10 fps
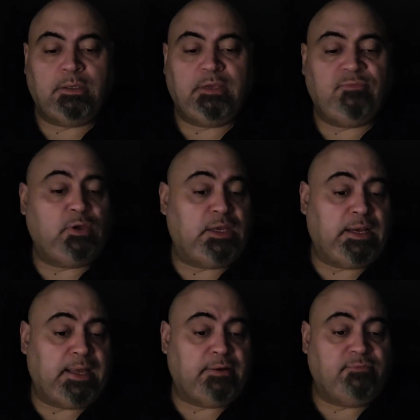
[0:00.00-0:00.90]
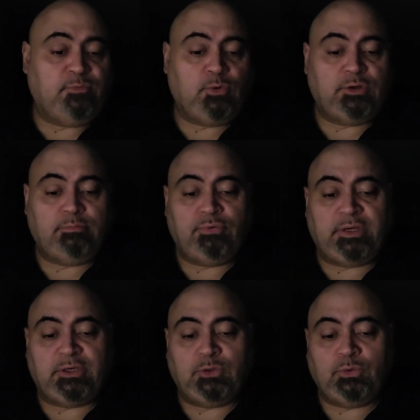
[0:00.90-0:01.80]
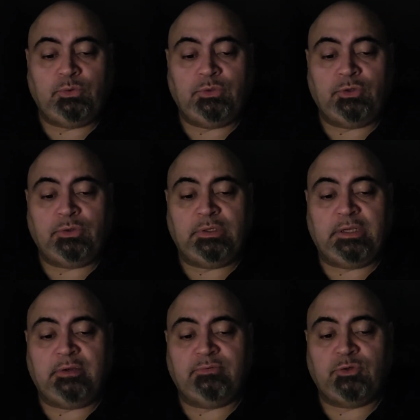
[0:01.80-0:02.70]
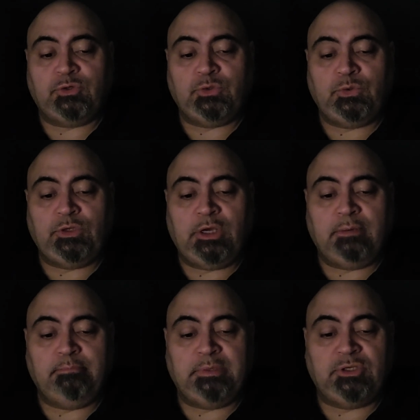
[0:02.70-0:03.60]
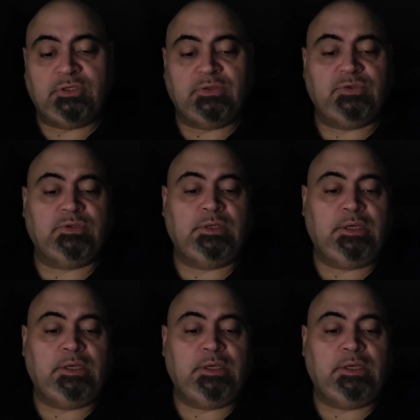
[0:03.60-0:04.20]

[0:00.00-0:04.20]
If you cannot afford to bring 2 turtle doves or 2 young pigeons,